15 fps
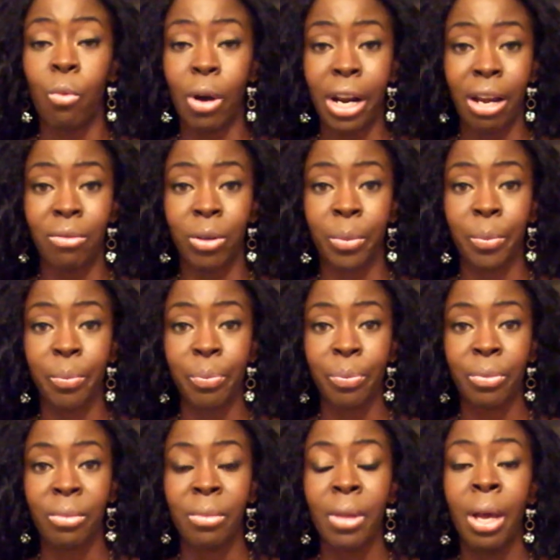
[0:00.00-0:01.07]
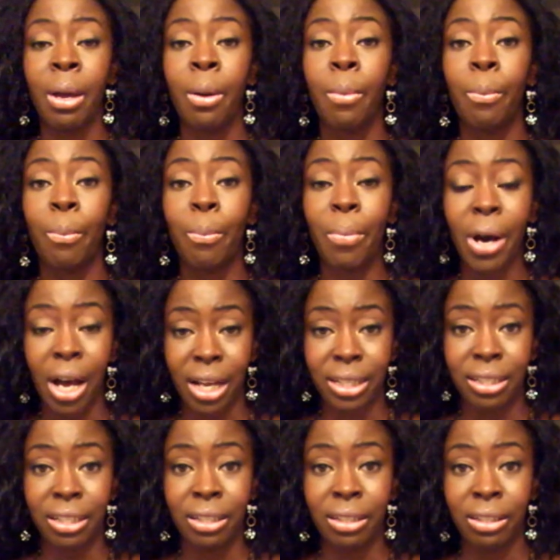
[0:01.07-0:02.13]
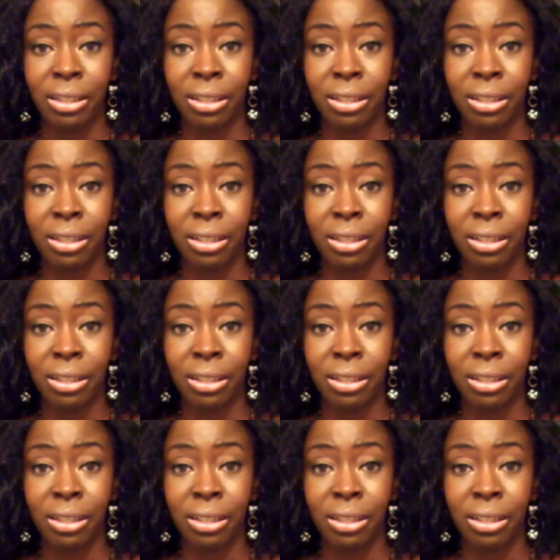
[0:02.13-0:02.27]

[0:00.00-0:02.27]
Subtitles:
whatever. But